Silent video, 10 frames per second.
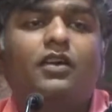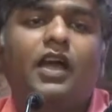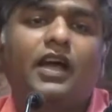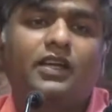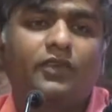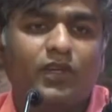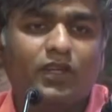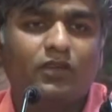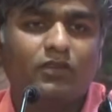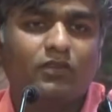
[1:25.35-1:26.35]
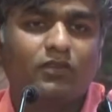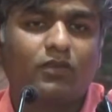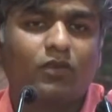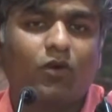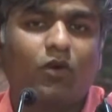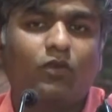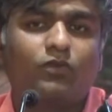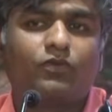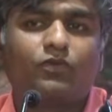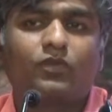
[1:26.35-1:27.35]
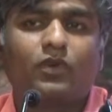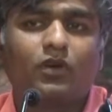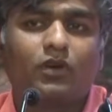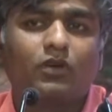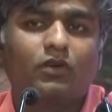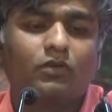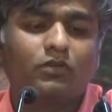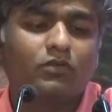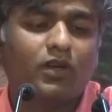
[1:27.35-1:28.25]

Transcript: activity of uh,